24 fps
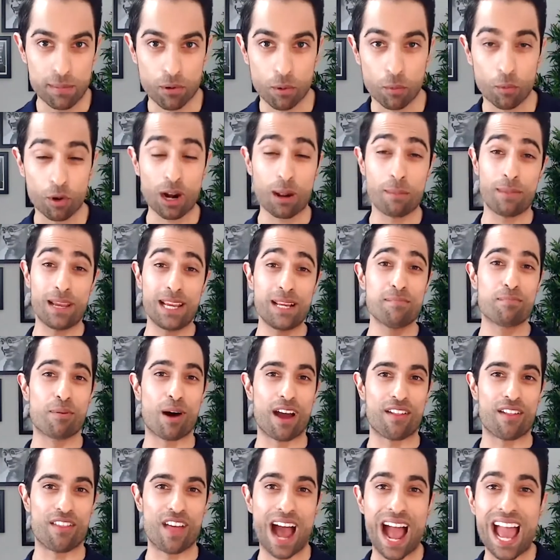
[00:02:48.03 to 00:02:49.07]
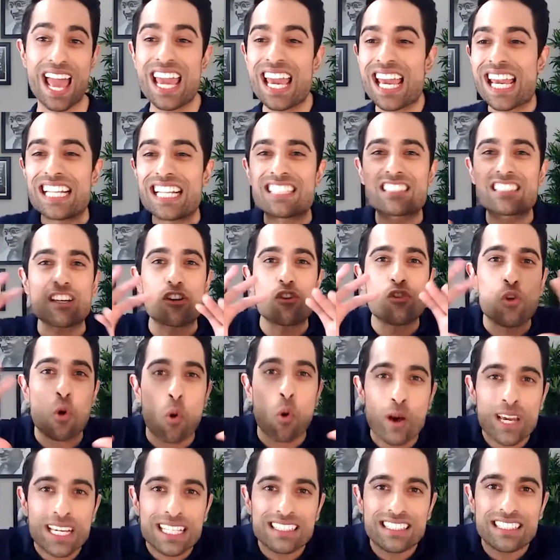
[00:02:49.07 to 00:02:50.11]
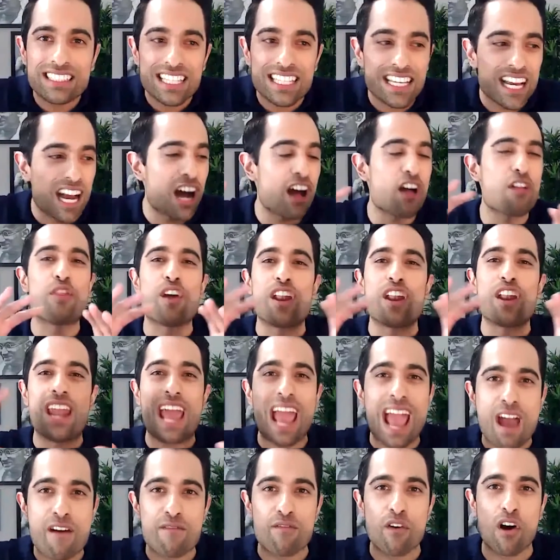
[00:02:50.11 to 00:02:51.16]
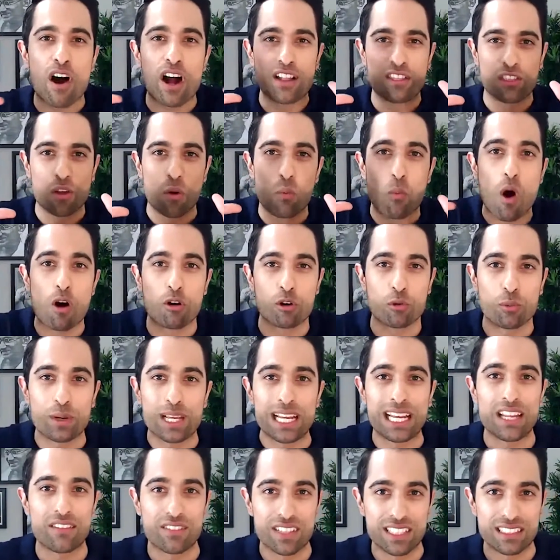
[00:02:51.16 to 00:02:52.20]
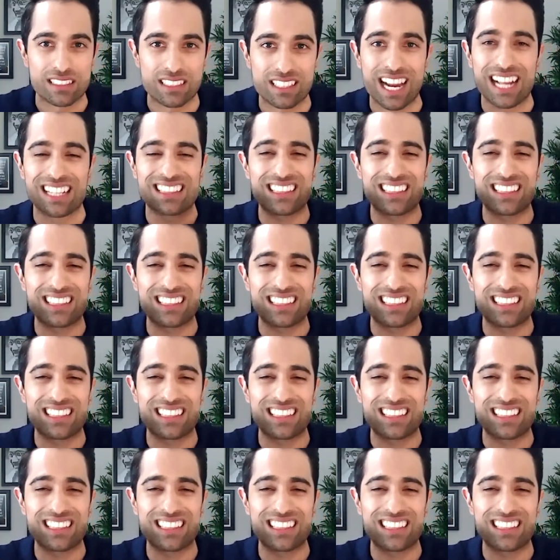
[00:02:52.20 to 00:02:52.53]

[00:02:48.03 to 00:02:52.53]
And what I mean by that, it's noisier than ever in the world we live in today.